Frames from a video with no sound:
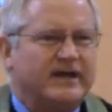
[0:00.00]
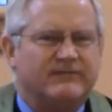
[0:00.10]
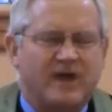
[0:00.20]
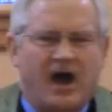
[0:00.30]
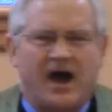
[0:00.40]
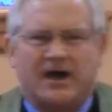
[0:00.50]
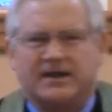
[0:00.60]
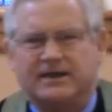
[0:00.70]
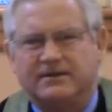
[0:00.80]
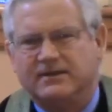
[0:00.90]
of
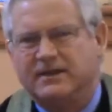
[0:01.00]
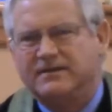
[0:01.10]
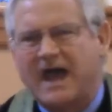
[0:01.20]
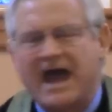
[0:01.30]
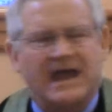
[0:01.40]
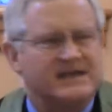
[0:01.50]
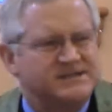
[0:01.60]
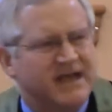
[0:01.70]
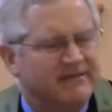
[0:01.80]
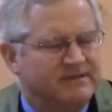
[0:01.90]
God in the highest
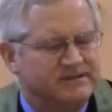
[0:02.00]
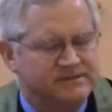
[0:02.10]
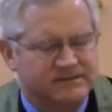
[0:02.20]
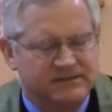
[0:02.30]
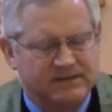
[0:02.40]
heavens.